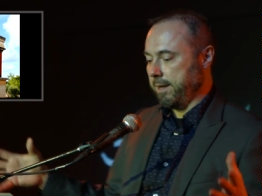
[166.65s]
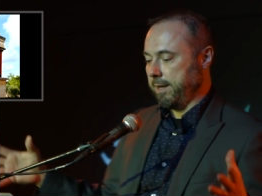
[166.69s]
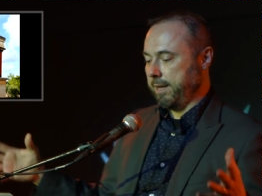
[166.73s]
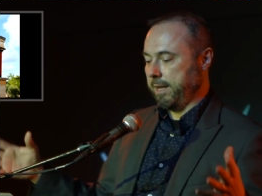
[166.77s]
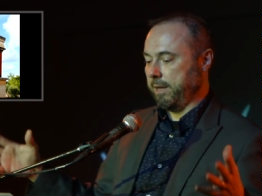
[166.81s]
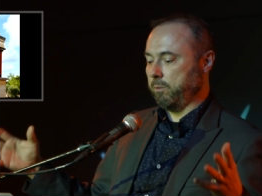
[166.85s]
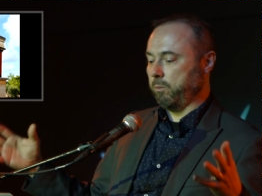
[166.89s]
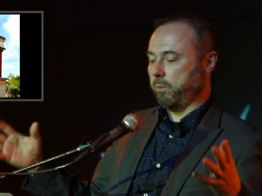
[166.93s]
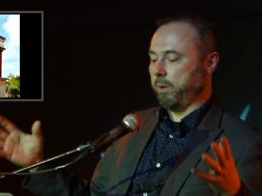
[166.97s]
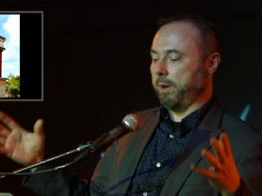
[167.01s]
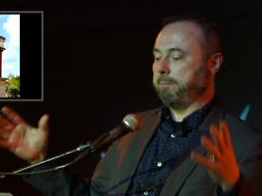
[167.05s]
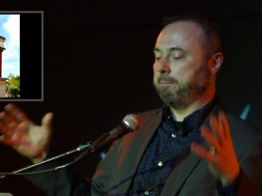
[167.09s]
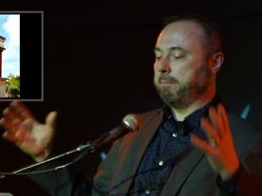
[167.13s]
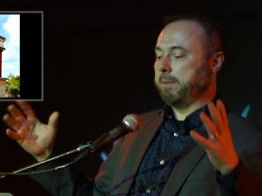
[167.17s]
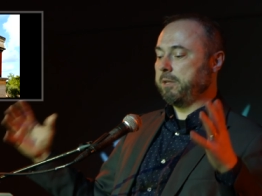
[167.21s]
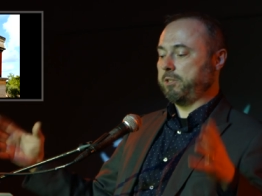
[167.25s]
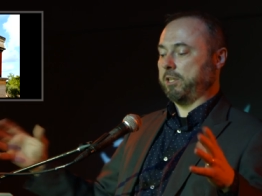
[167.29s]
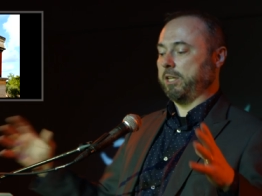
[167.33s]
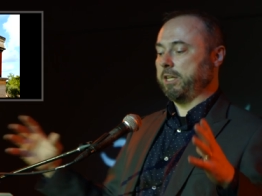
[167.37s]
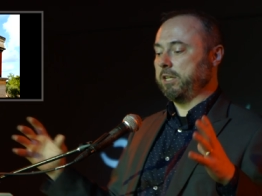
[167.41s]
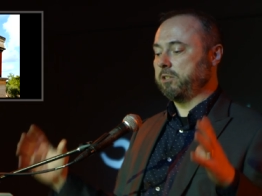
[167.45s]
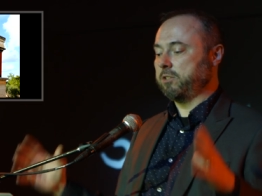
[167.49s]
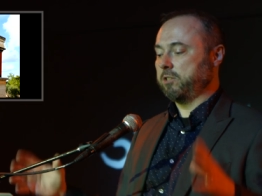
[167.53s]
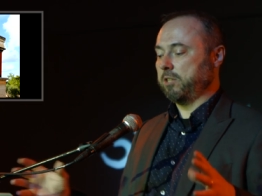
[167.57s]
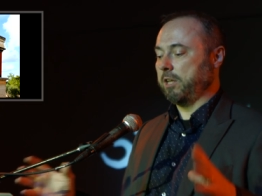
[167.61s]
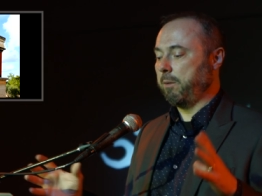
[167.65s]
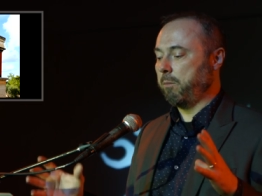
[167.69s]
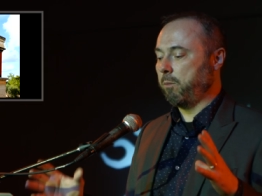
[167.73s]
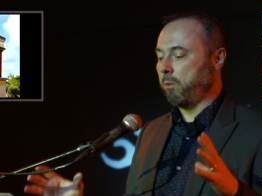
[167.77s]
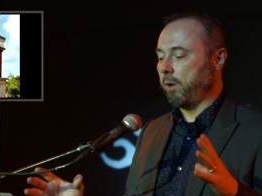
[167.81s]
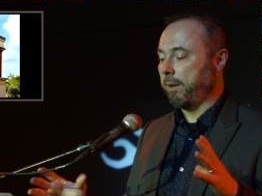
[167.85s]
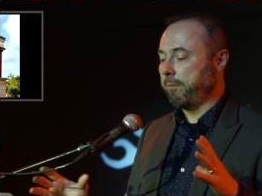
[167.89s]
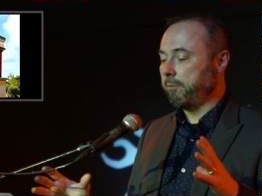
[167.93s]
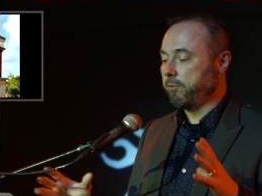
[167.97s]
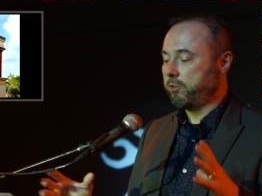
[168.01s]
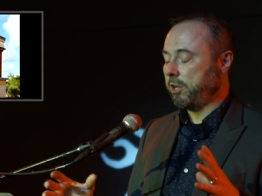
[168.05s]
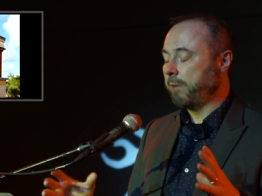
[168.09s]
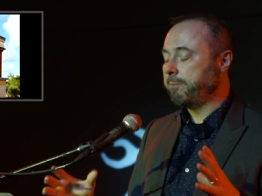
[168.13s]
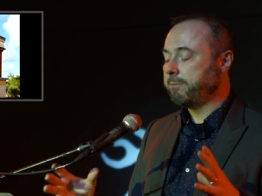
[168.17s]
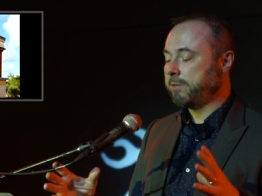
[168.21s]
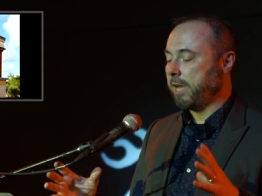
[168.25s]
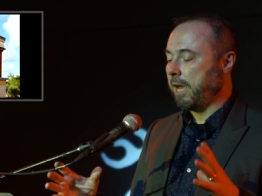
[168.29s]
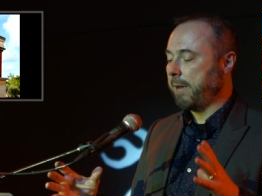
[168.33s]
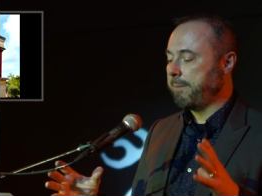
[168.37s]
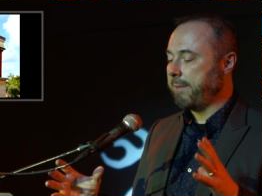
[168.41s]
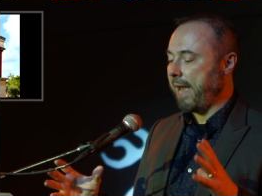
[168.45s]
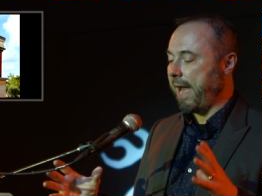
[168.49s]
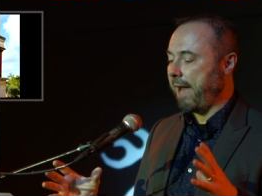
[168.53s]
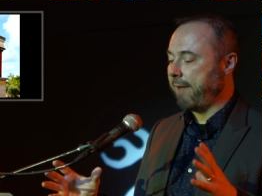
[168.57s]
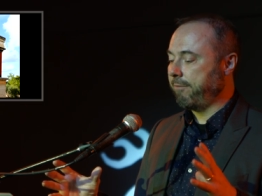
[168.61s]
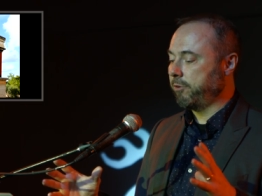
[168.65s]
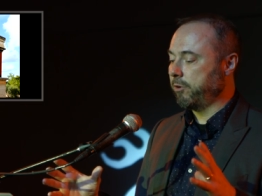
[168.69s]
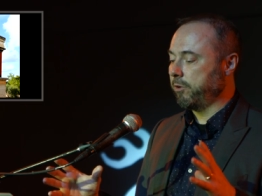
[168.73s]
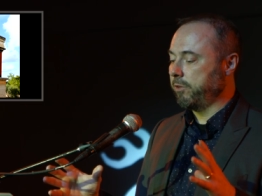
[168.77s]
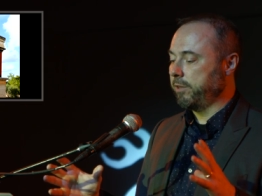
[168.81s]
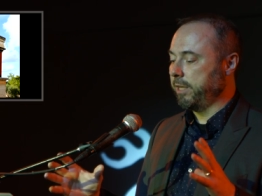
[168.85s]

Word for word: it went missing some, sometime after